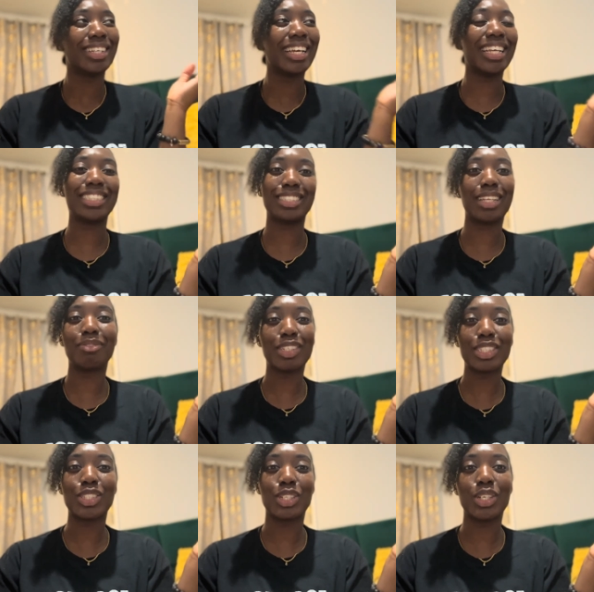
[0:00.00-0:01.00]
it's
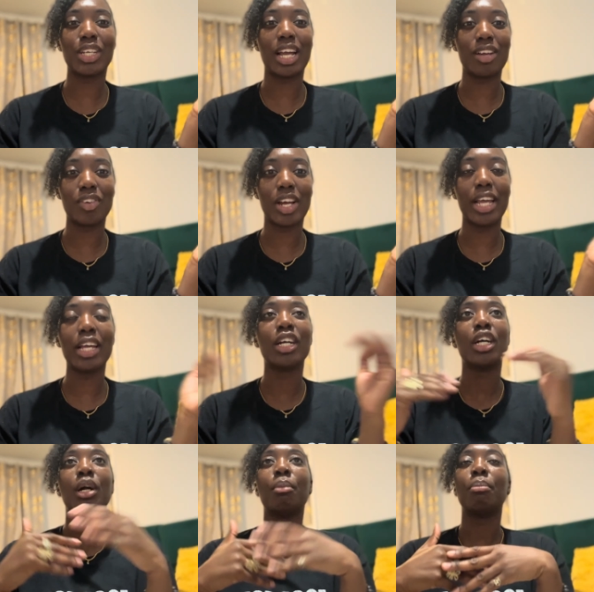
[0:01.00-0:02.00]
something to look at, right?
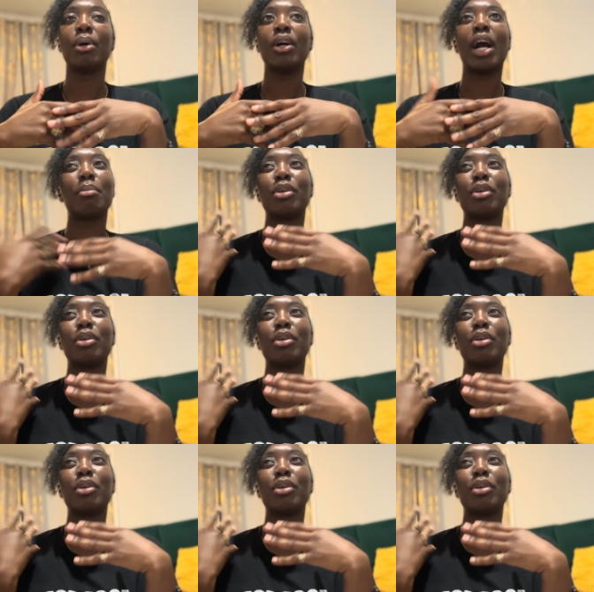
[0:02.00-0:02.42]
I'm